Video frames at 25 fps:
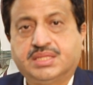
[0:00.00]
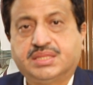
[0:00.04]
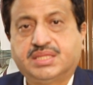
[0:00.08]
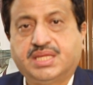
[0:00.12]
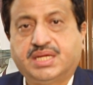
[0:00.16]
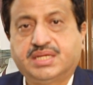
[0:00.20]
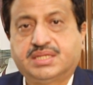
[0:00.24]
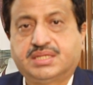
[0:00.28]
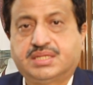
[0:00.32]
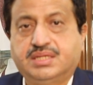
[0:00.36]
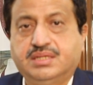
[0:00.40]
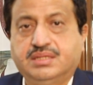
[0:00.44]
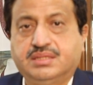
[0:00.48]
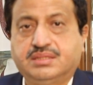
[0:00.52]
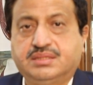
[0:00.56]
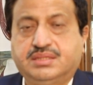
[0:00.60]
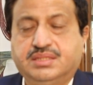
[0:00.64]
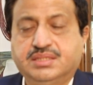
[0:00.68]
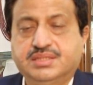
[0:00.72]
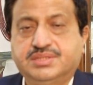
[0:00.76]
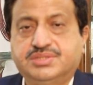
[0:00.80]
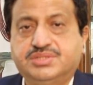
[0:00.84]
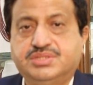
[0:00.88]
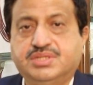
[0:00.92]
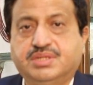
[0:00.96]
that
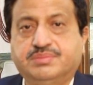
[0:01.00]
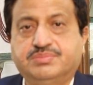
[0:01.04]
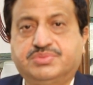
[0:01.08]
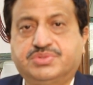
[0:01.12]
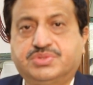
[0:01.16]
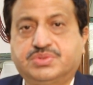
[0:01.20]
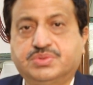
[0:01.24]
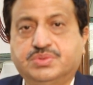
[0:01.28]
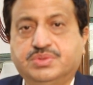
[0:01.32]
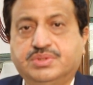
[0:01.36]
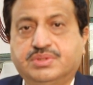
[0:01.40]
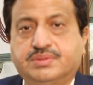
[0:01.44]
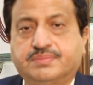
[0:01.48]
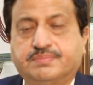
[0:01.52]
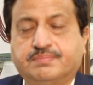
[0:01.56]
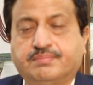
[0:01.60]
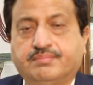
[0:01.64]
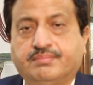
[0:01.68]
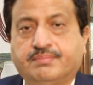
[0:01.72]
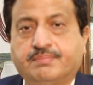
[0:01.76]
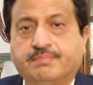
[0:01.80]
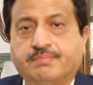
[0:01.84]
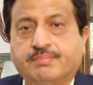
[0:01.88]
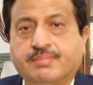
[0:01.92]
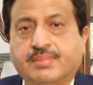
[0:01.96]
this gemstone
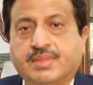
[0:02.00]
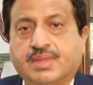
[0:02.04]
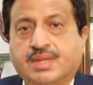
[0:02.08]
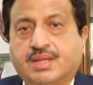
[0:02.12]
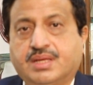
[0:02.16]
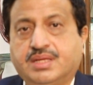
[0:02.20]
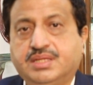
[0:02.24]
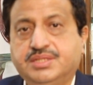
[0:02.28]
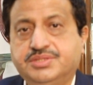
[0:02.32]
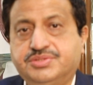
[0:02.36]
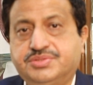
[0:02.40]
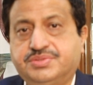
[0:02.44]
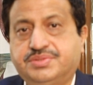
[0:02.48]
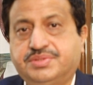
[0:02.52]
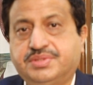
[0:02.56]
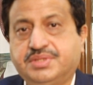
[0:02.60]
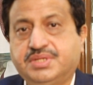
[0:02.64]
is